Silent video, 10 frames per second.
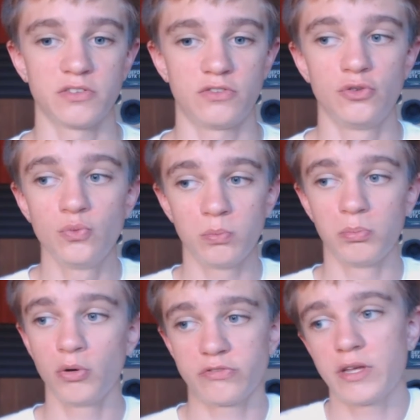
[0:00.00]
because you
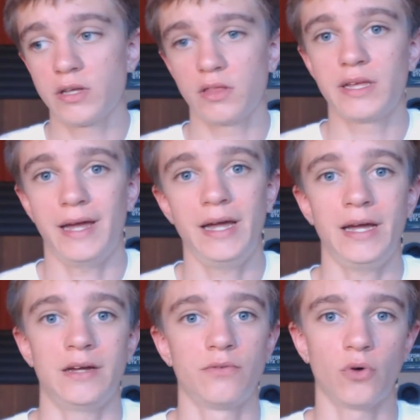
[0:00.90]
most likely
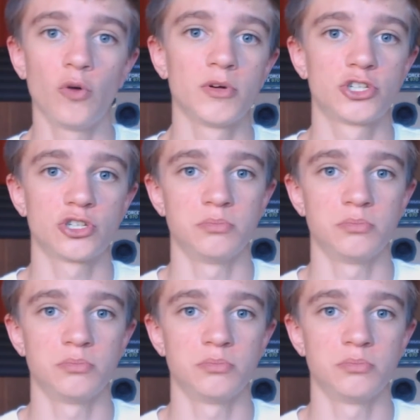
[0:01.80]
have a whole bunch